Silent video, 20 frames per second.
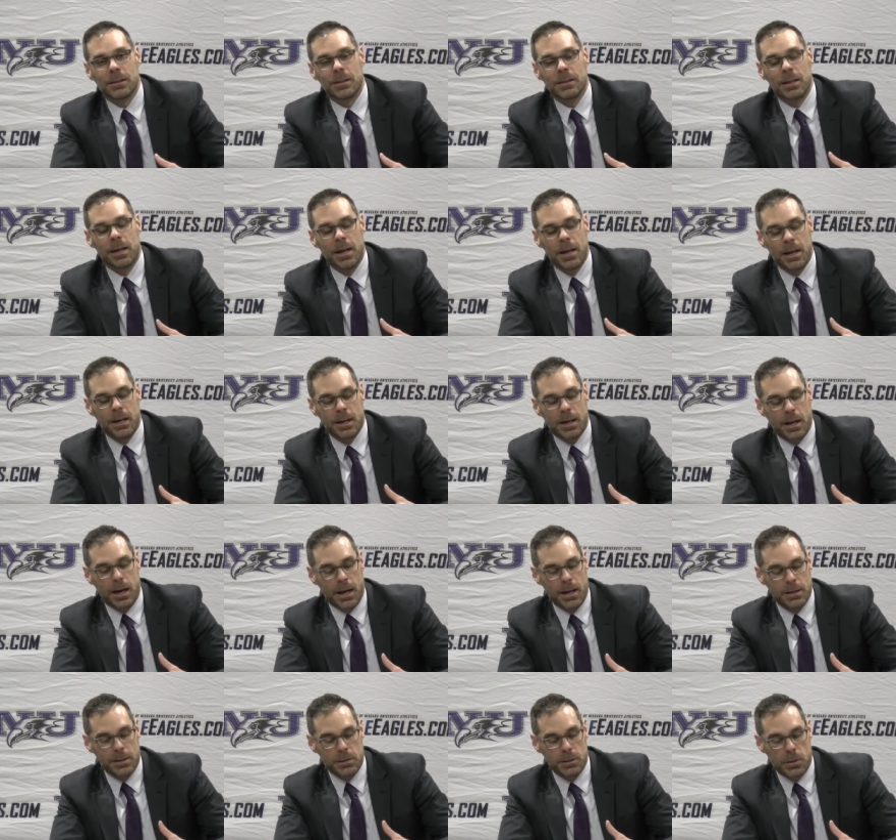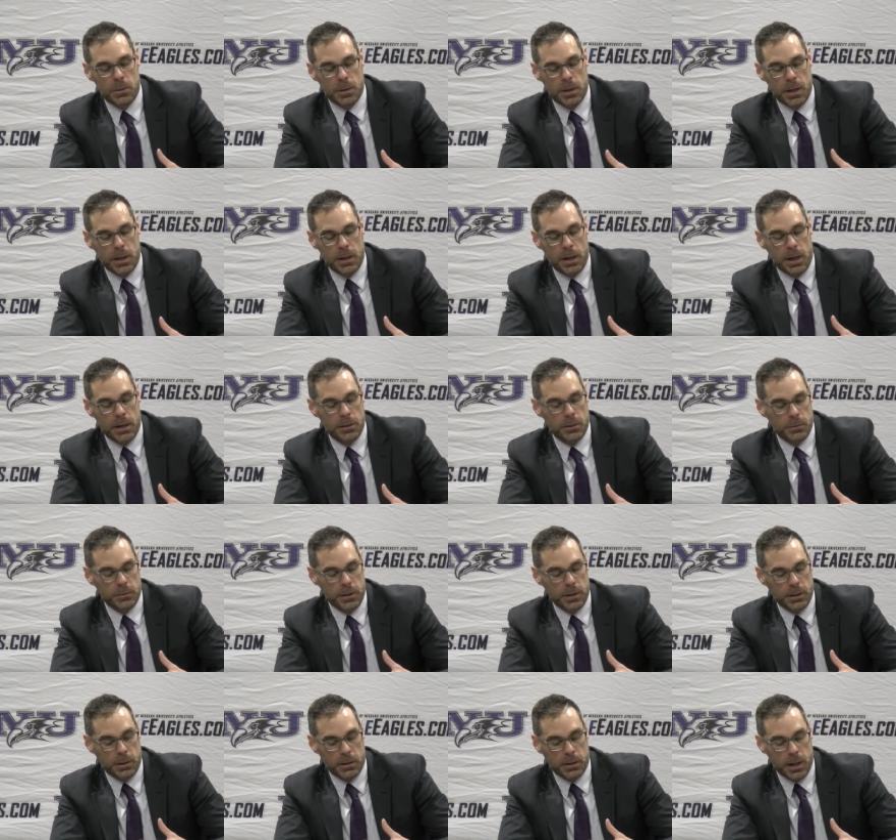Yeah, I, you know what? I, I don't
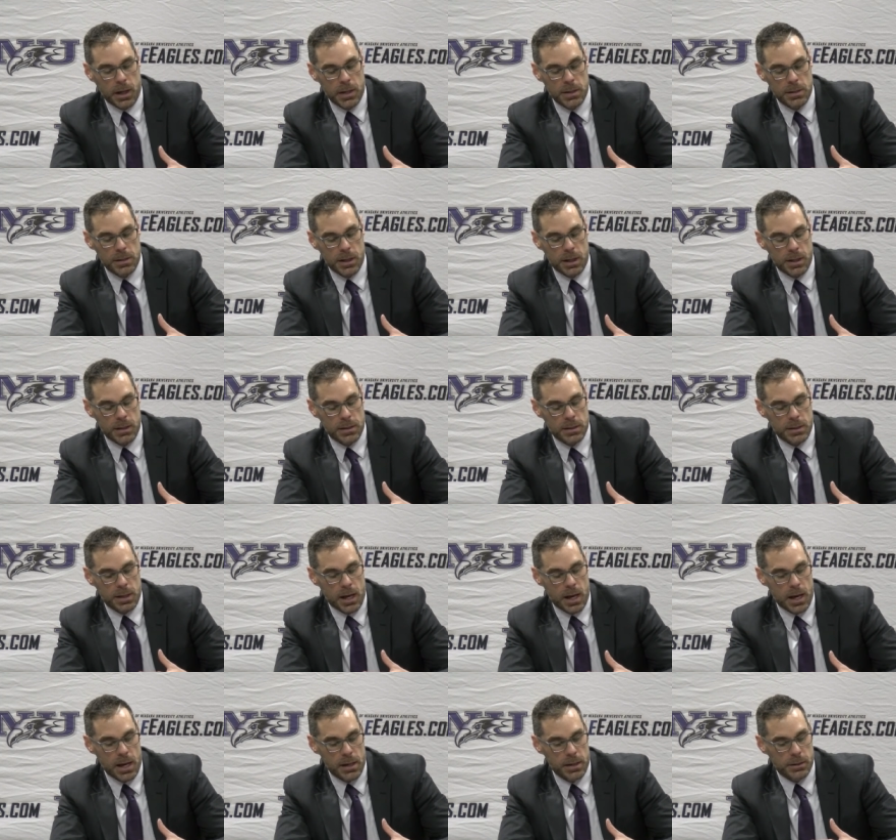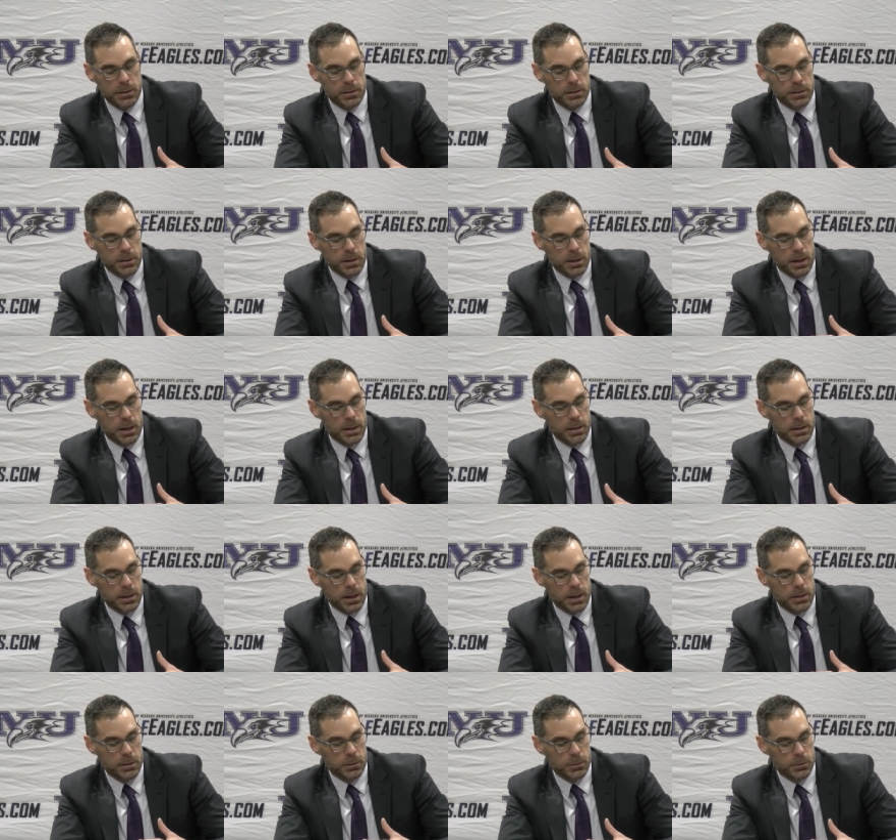think our guys got tired. I,
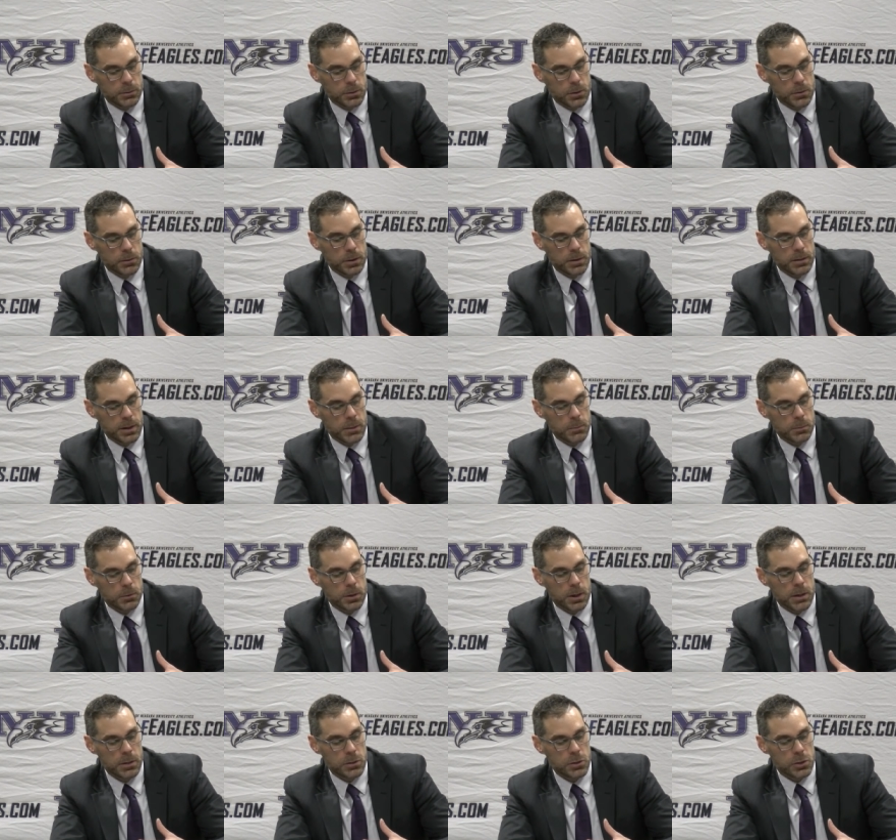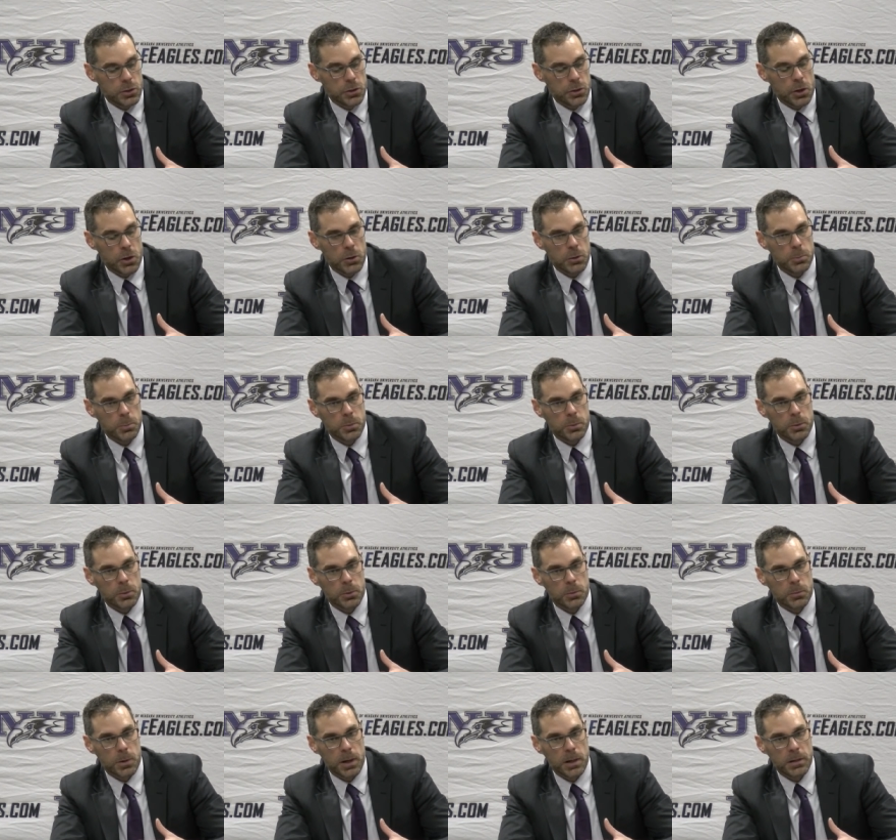I don't know that they were as sharp or
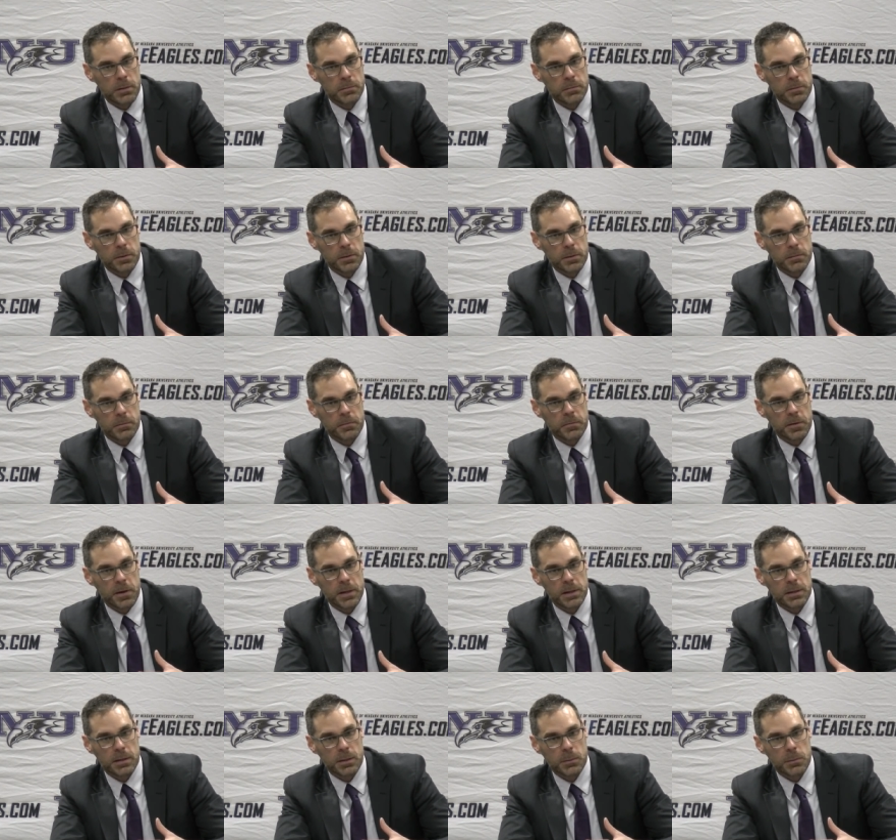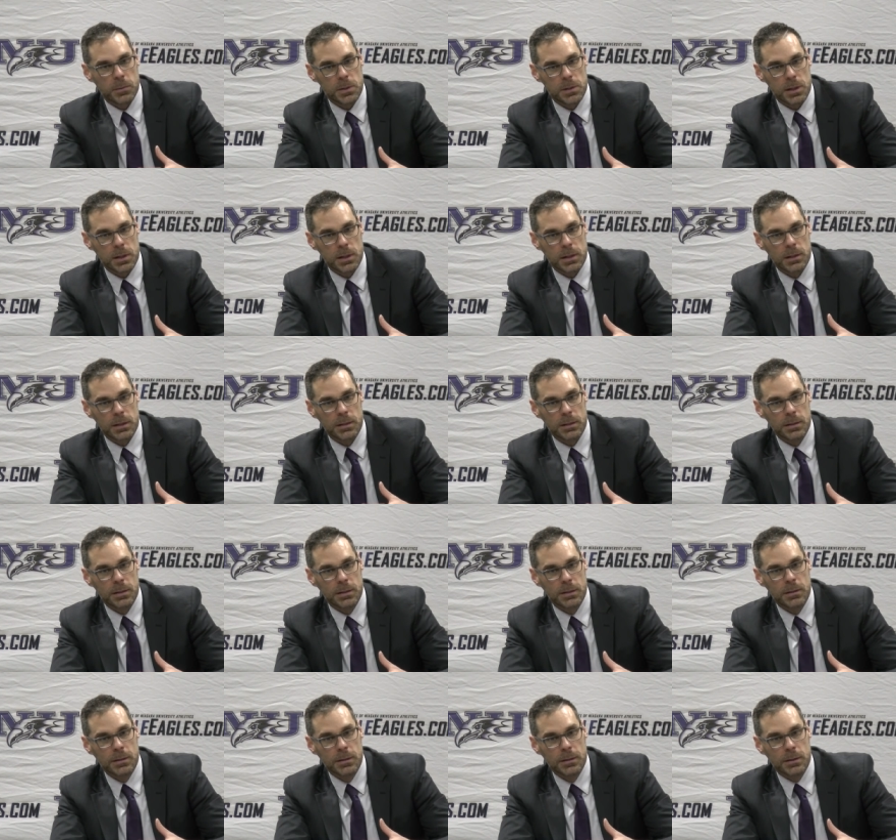ready for the fight that was needed
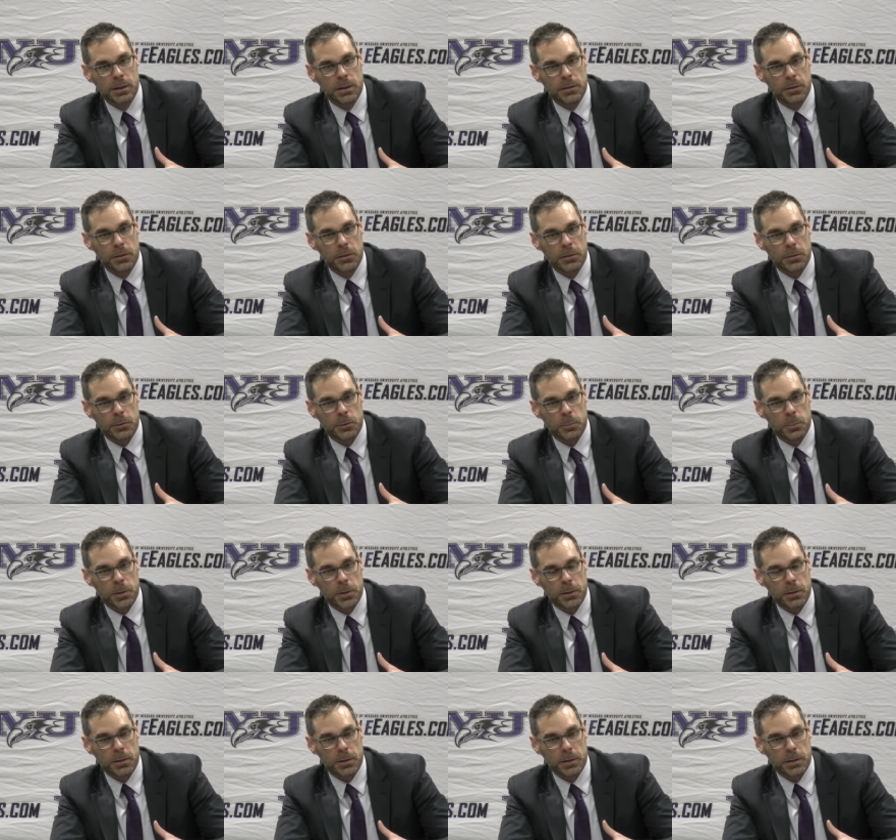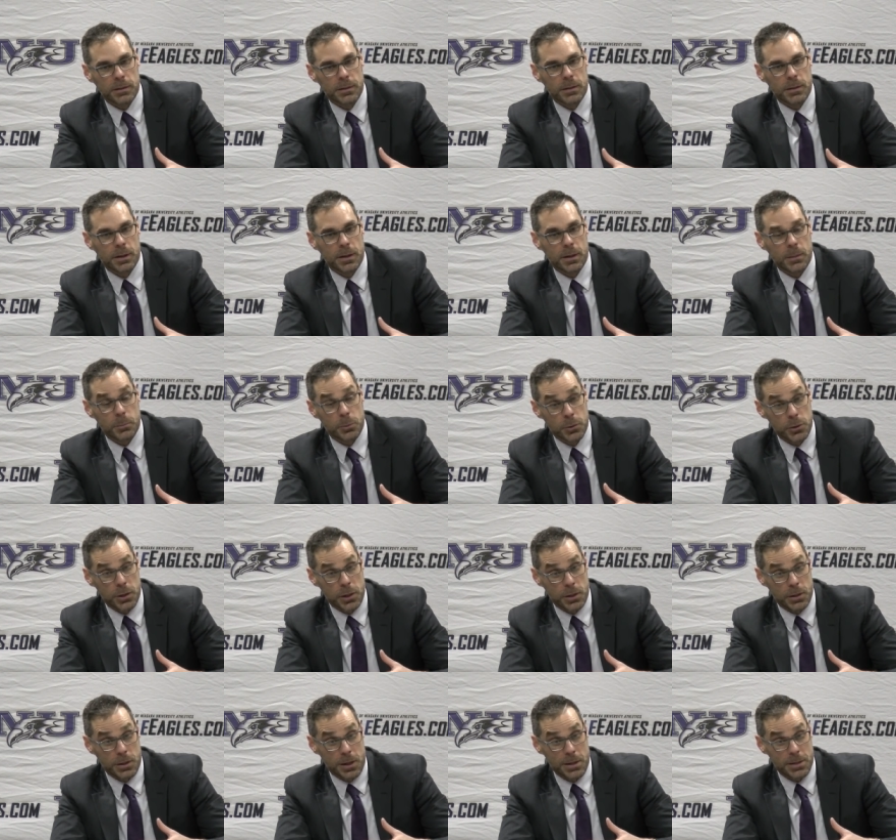in the third period. I
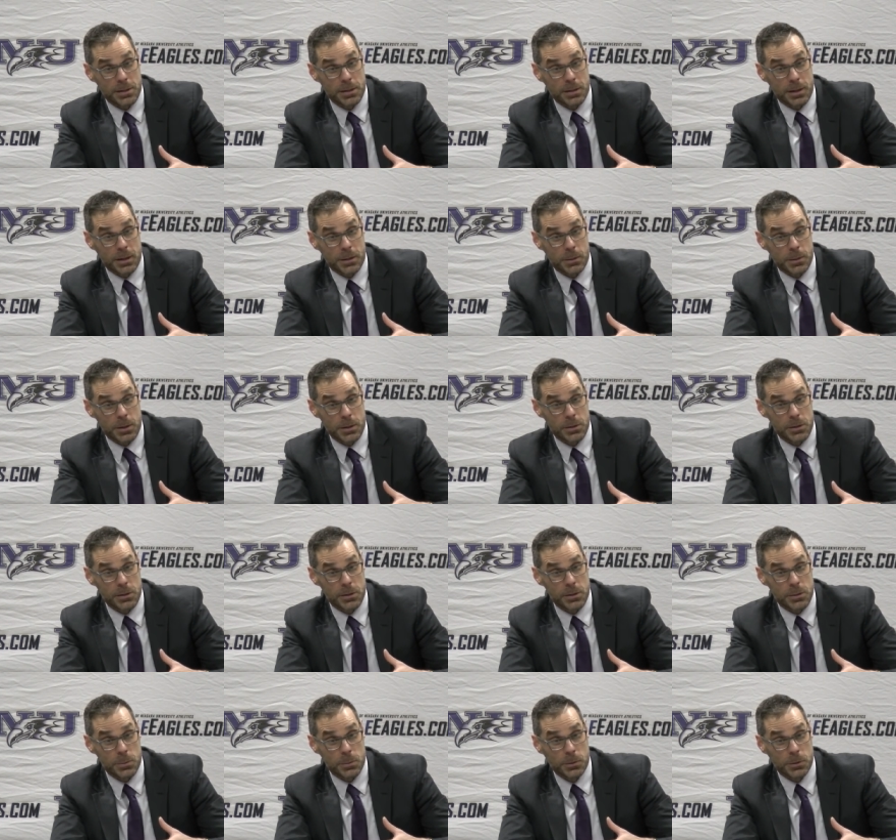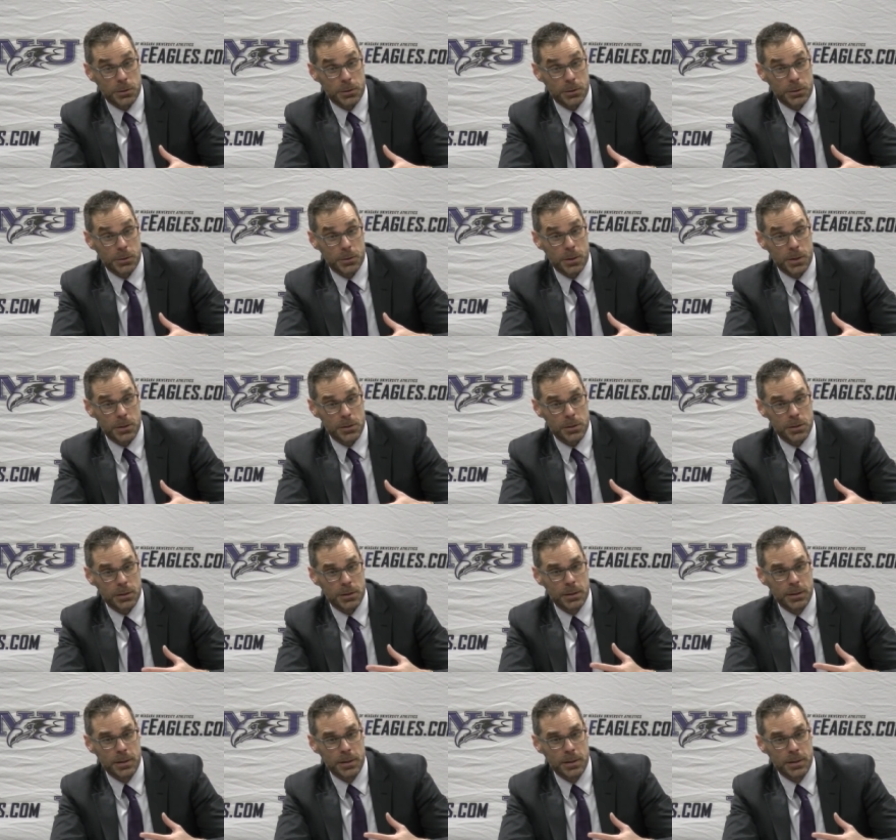appreciate you asking that question. It's a really good question.